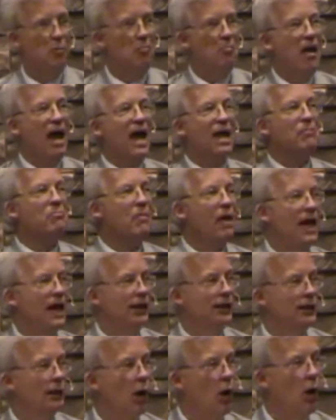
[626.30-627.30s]
some
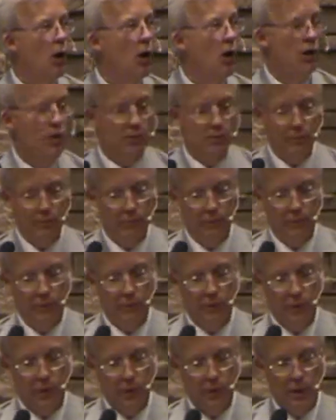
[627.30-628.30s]
man-made law,
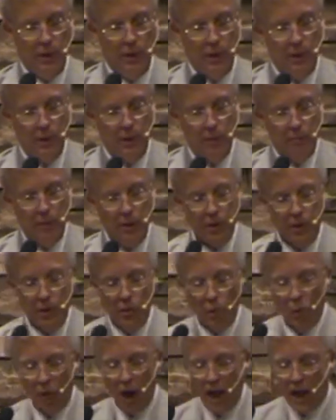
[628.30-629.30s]
but
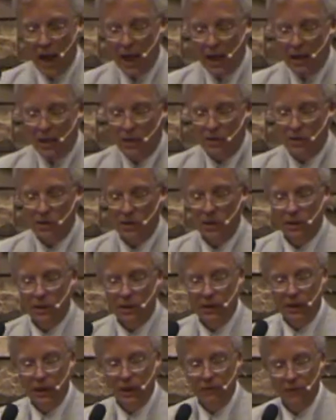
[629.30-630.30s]
the ways
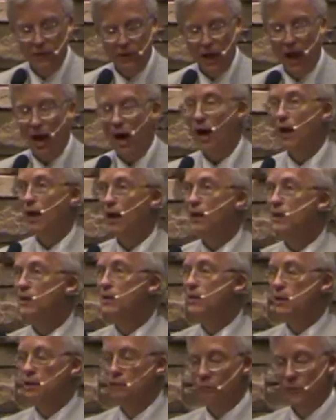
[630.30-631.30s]
of God.
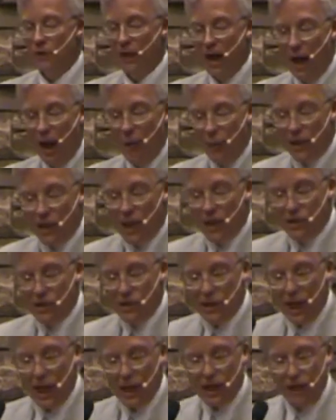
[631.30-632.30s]
And when they
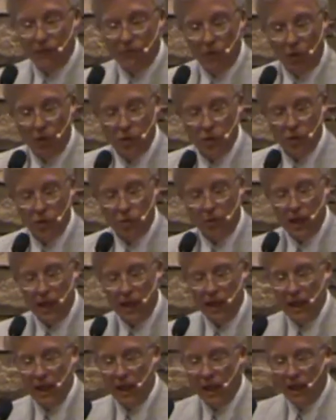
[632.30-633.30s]
said in verse
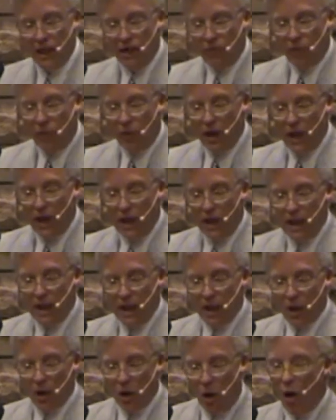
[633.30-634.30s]
3, for
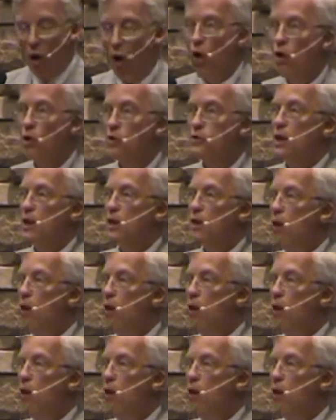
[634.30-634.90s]
any cause